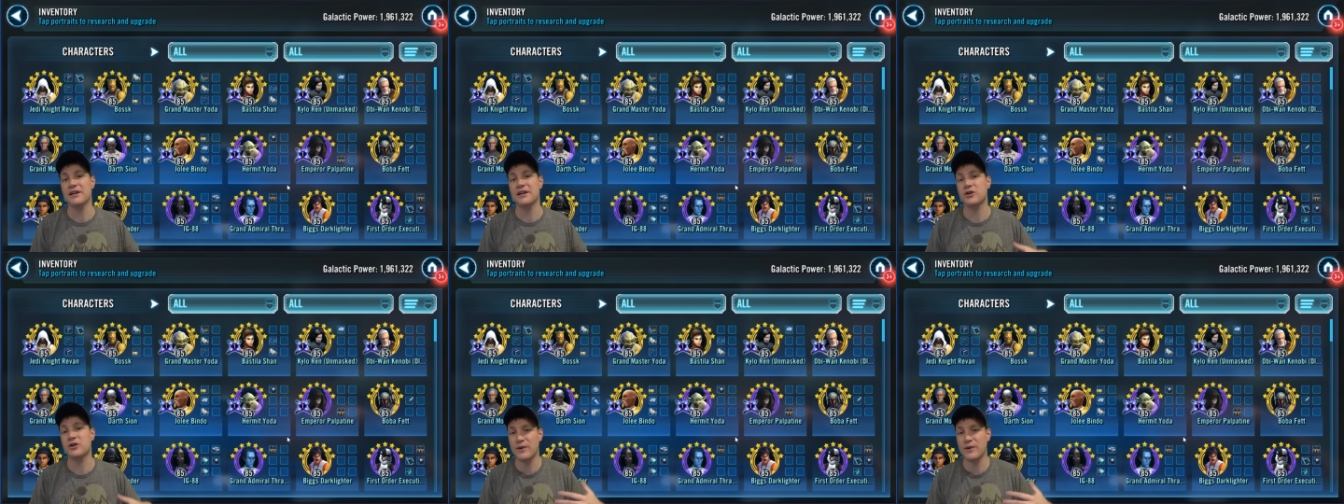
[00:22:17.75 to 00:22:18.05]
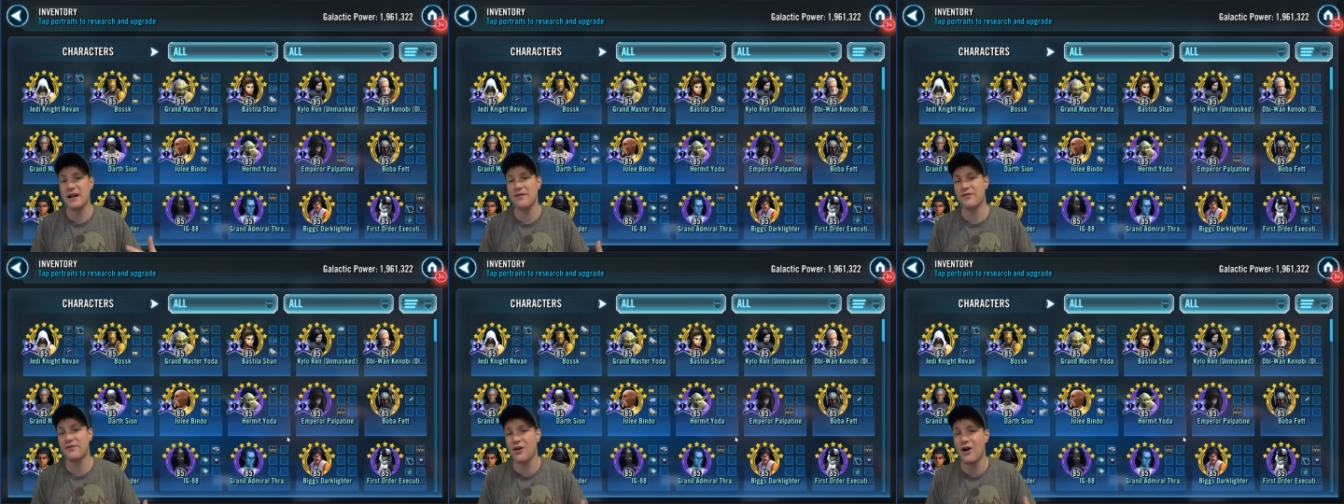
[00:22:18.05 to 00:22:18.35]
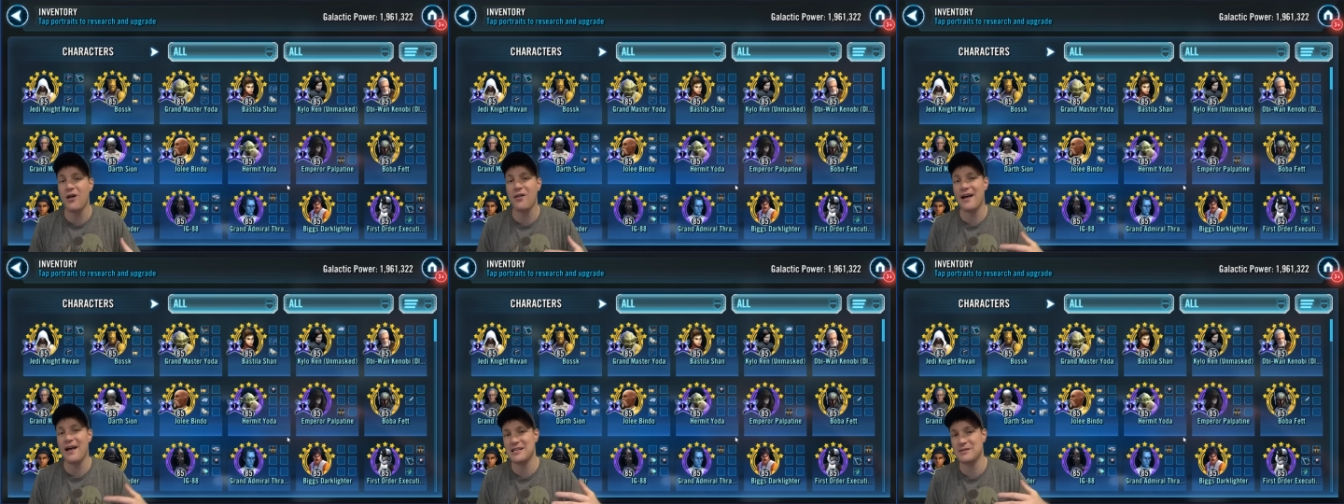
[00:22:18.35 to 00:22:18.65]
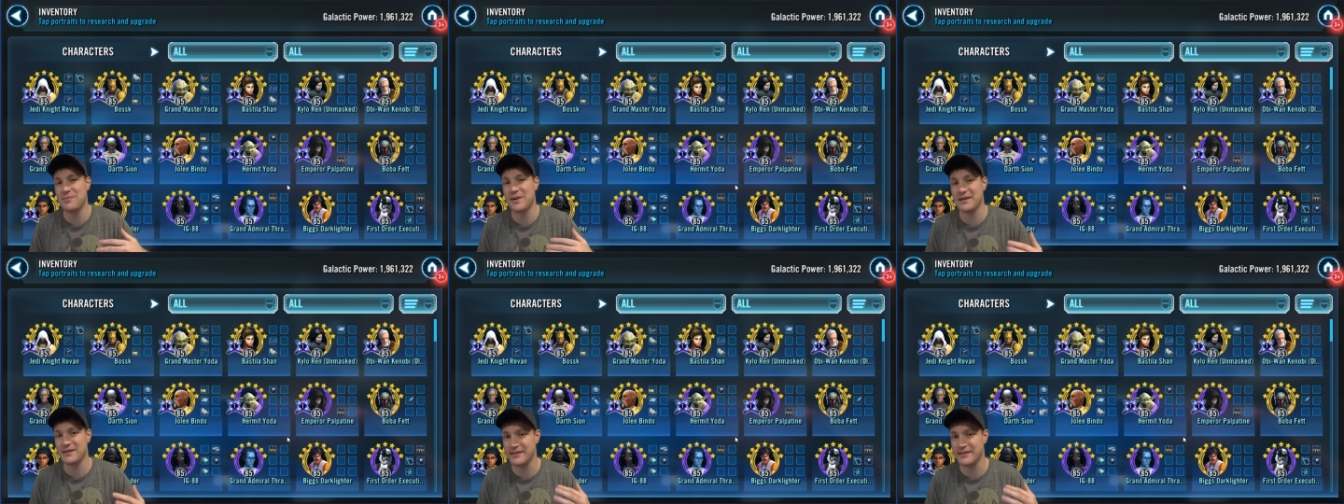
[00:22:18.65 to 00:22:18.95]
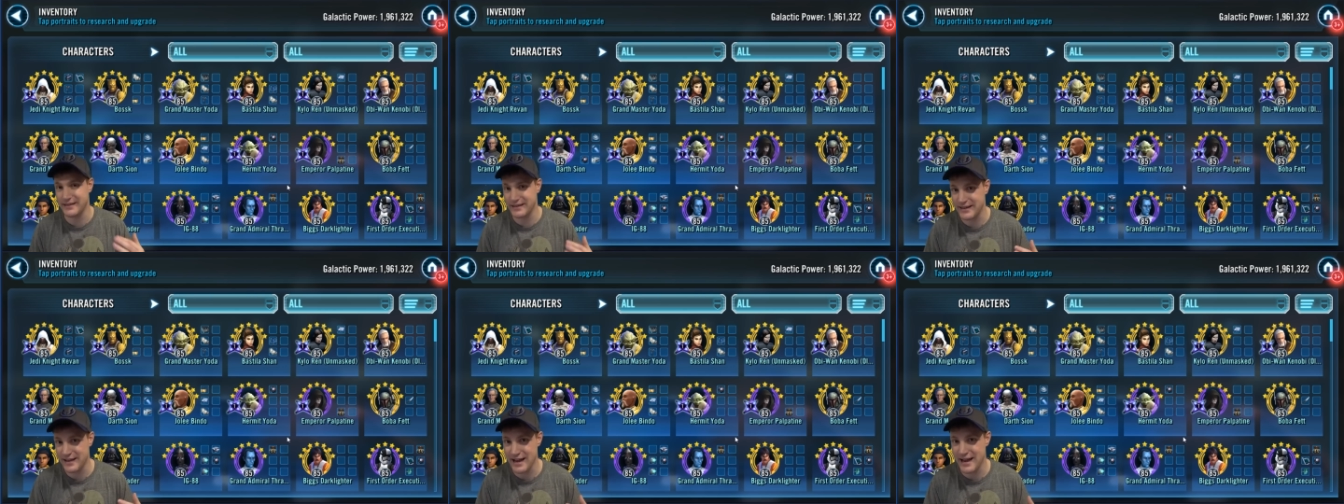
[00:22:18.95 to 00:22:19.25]
They're great for all aspects
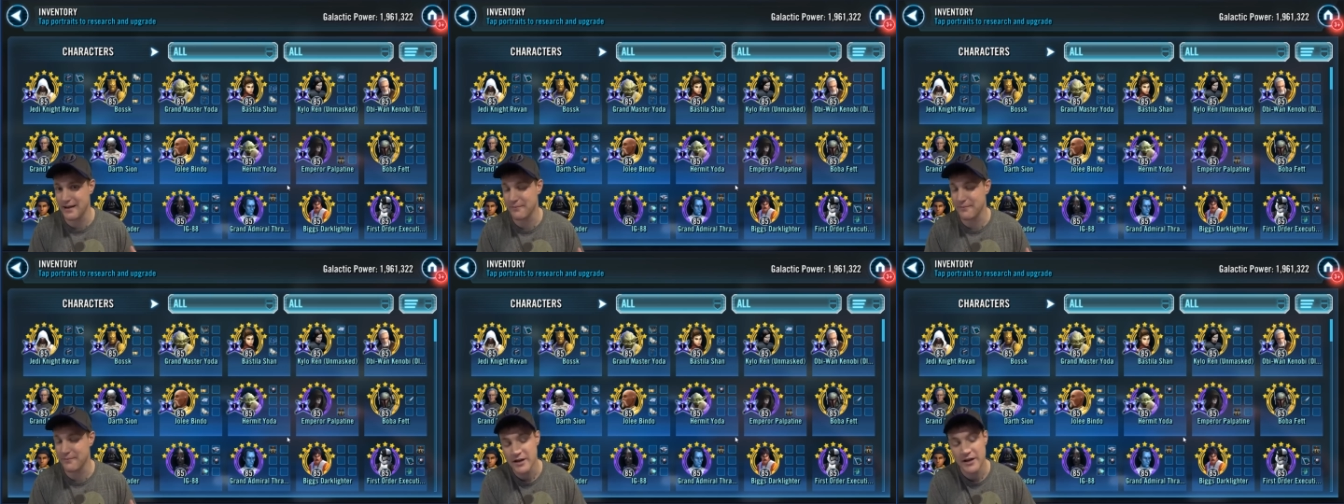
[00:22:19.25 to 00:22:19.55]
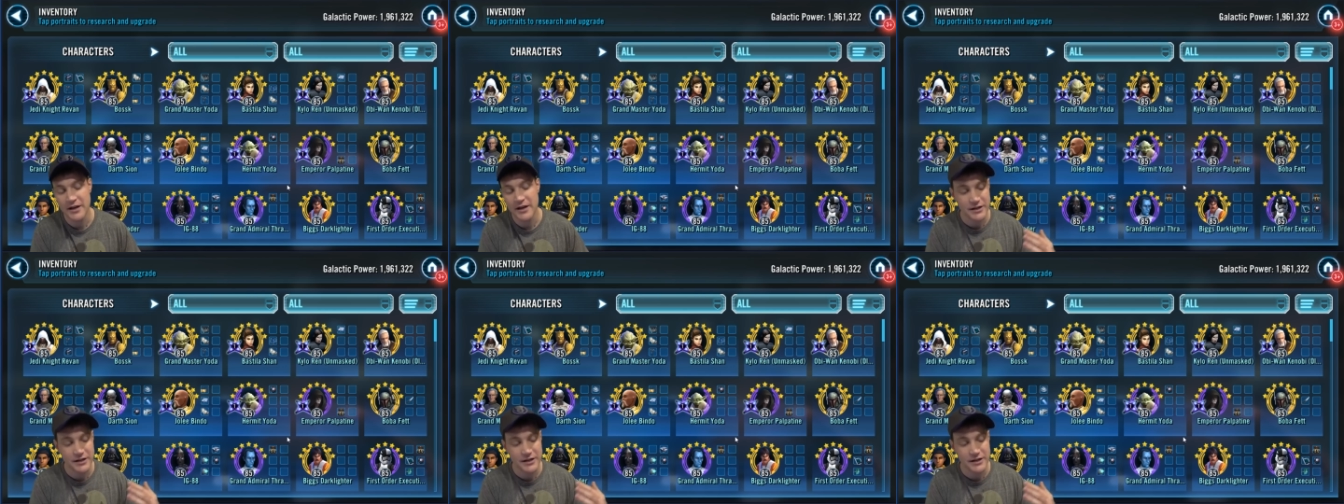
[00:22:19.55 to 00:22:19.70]
of the game.